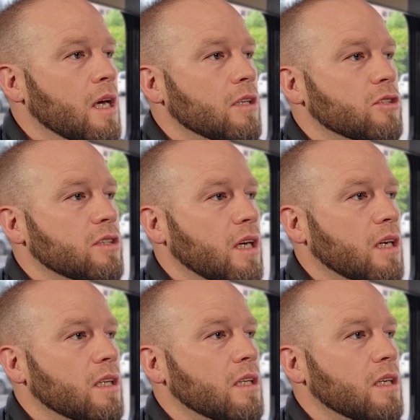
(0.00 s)
just
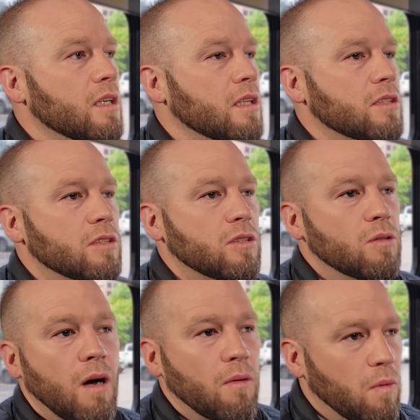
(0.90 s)
thinking that this is who
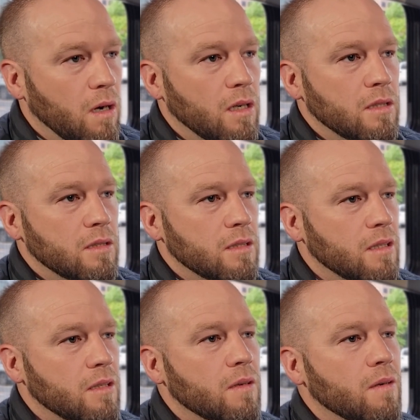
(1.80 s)
I was, and